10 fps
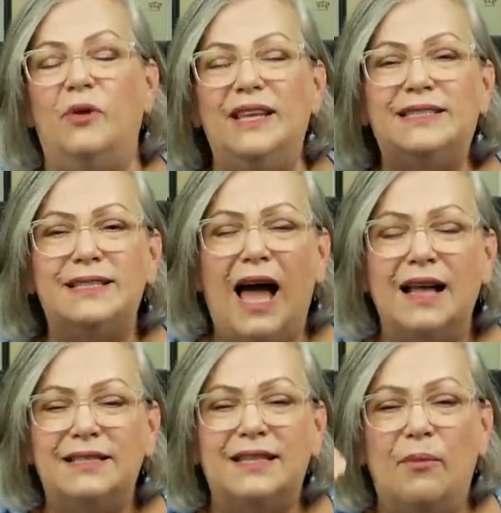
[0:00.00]
It's
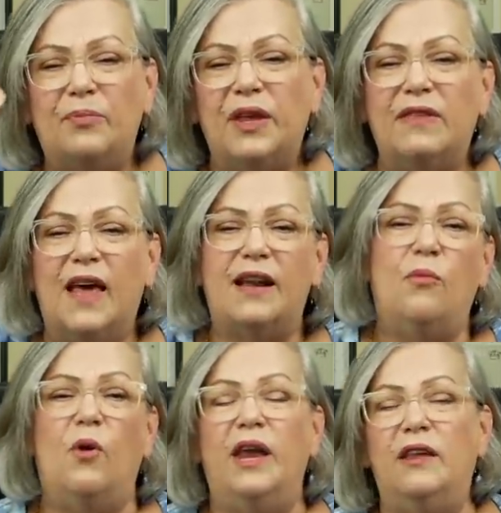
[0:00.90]
not something that
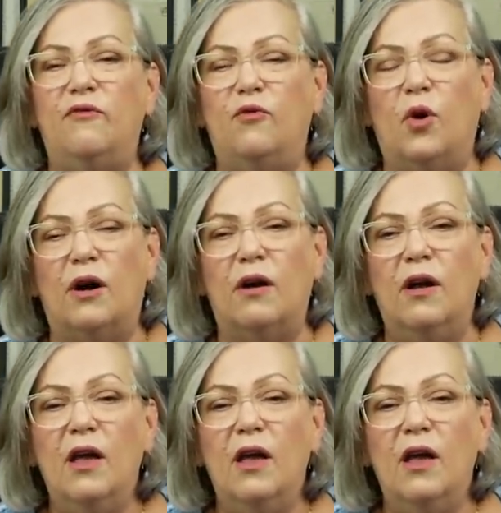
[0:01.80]
I'm waiting for